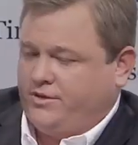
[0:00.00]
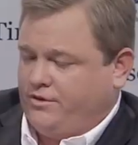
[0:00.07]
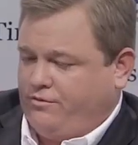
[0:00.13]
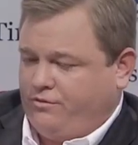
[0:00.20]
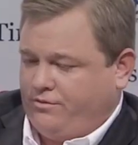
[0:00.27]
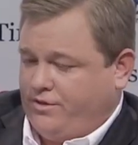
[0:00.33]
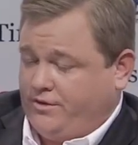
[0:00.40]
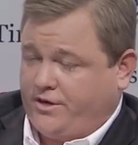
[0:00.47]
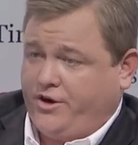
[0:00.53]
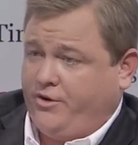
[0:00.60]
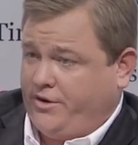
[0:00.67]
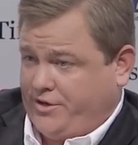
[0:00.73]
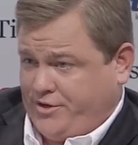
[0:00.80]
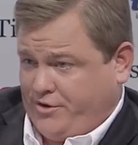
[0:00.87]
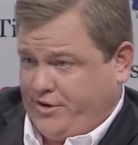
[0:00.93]
the, the
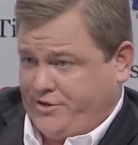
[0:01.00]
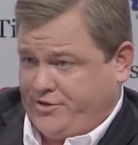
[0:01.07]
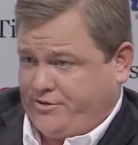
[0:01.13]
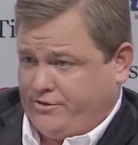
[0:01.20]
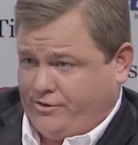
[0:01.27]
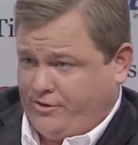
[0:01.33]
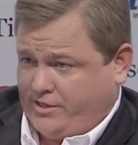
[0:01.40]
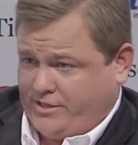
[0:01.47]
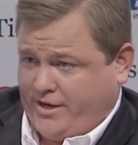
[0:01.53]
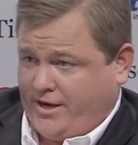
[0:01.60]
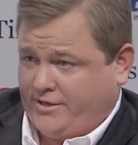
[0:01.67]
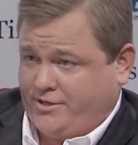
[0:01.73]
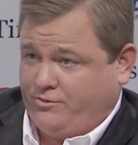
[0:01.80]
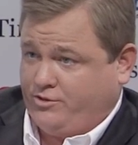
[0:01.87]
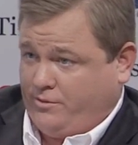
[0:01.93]
current Attorney General, Chris
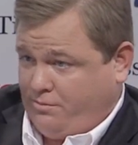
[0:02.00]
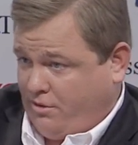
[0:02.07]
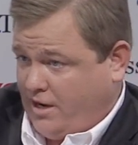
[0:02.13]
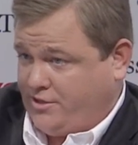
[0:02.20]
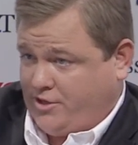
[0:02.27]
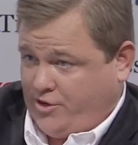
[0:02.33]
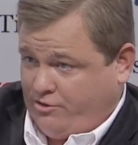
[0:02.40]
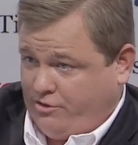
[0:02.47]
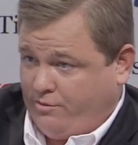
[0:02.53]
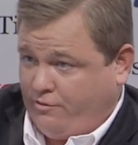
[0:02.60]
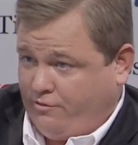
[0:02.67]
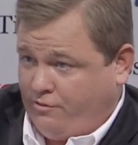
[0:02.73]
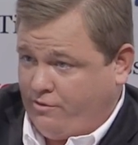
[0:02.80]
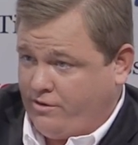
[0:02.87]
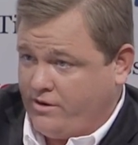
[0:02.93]
Koster, was a prosecutor
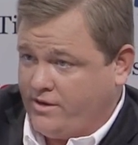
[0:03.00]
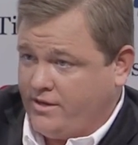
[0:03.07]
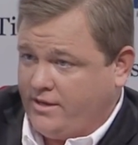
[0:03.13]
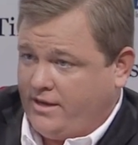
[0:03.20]
before.